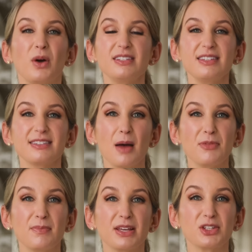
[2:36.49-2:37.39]
want to stop
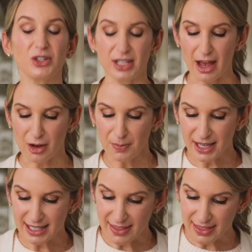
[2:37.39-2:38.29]
the mixer now
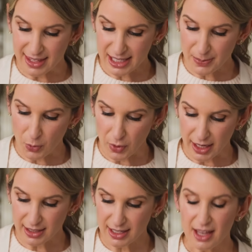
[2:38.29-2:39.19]
because at this
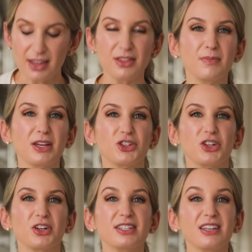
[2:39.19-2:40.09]
point, the
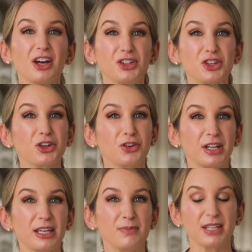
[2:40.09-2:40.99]
mixture is under
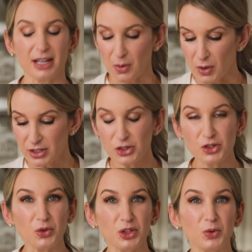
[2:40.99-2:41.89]
creamed and I want to
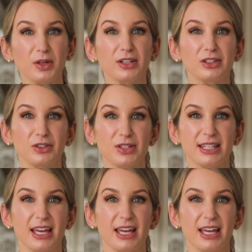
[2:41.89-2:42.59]
show you what it looks